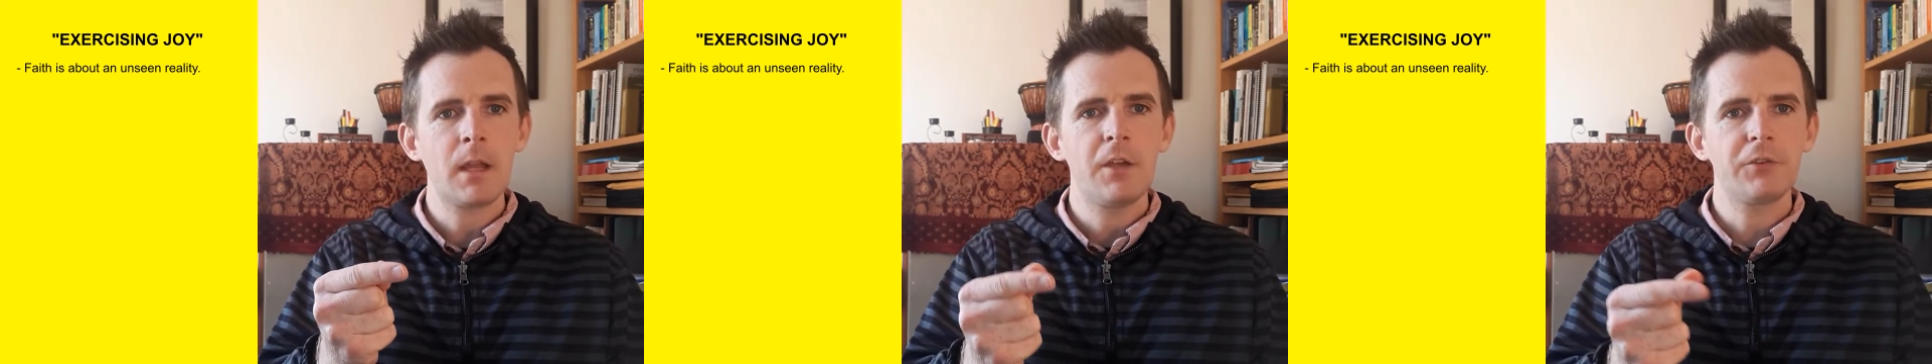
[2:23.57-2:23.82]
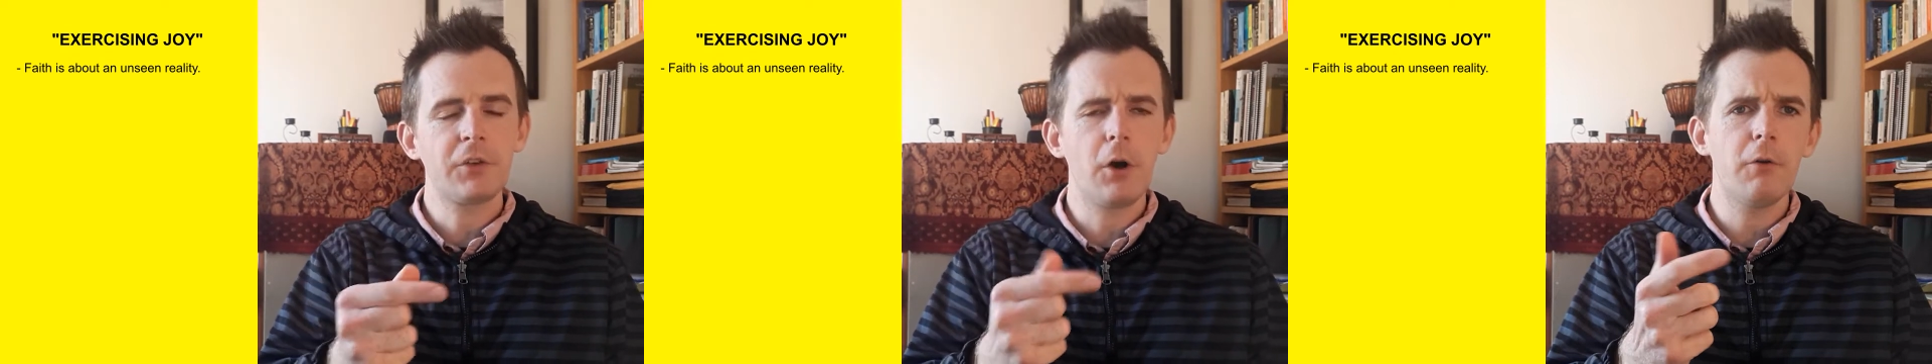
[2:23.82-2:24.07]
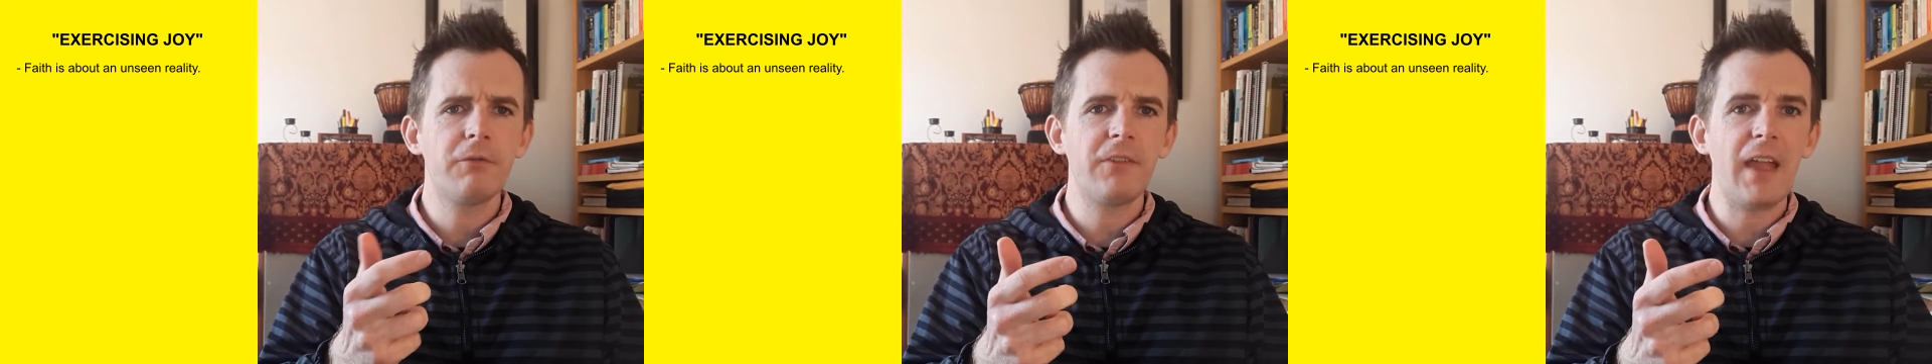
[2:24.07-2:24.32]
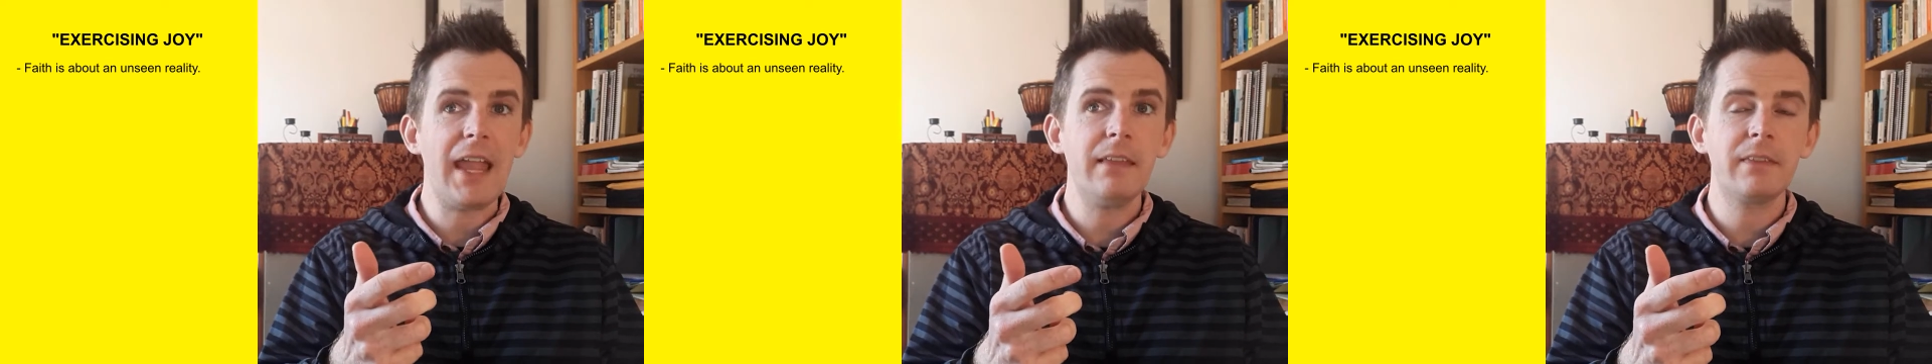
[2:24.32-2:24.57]
So
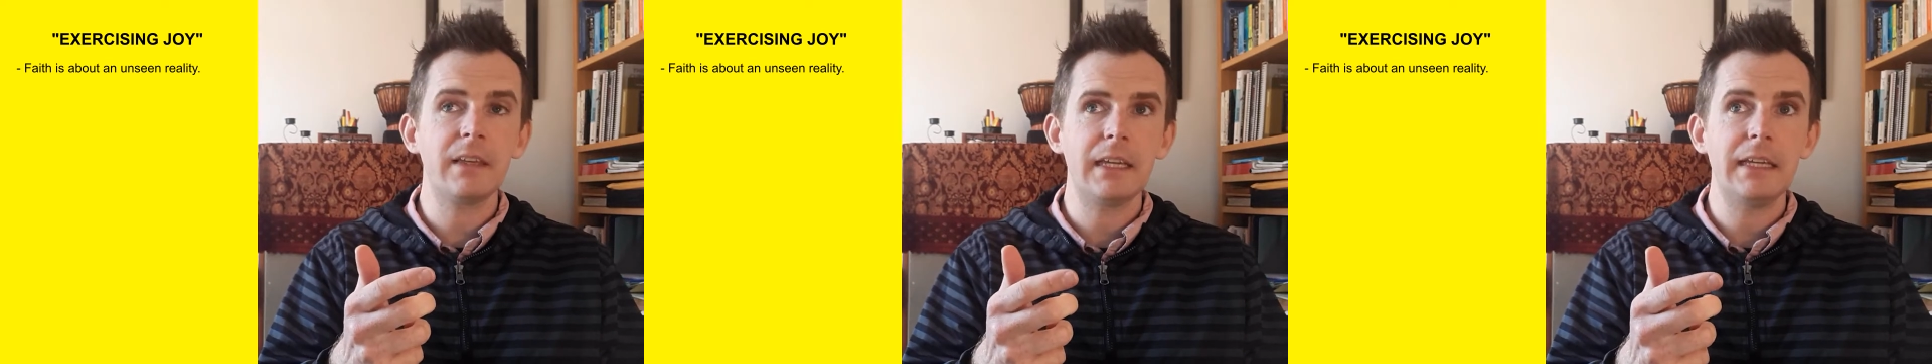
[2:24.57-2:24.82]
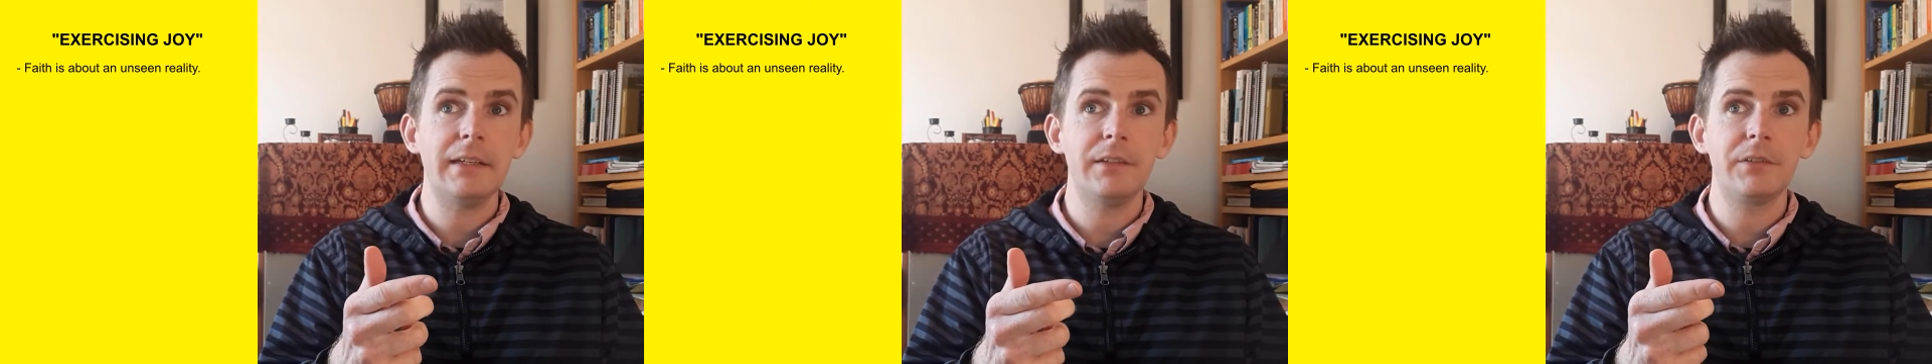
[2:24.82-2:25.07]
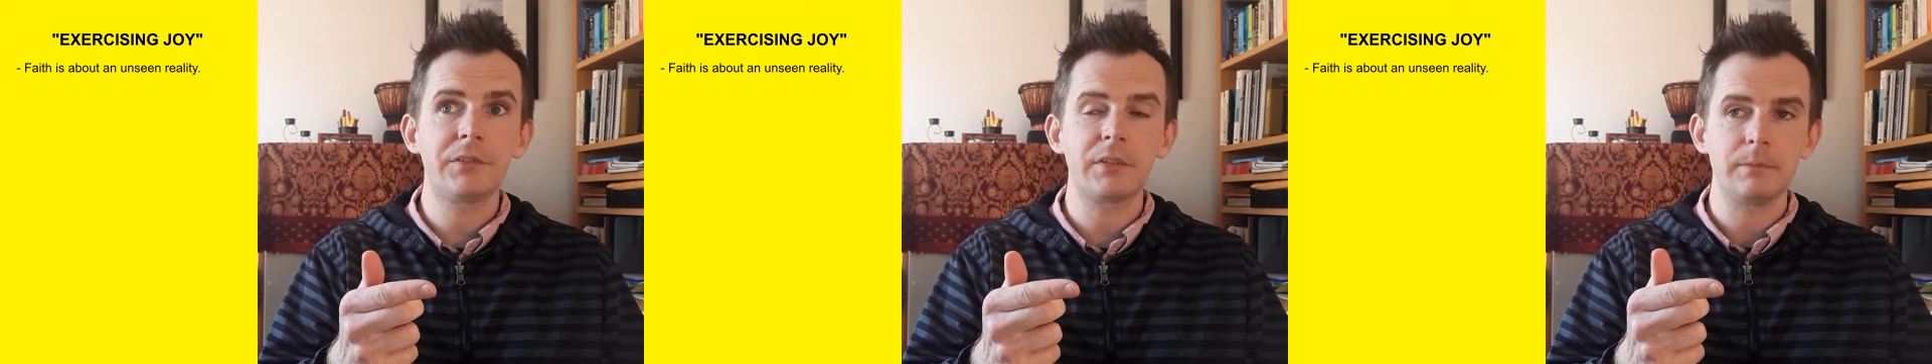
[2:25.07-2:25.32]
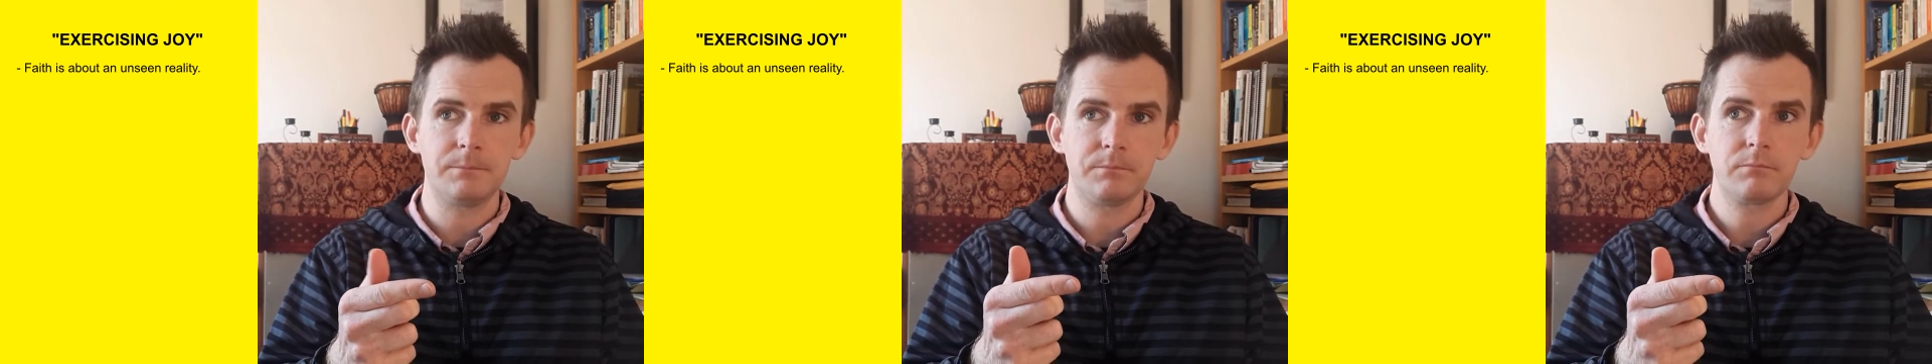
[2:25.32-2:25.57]
faith is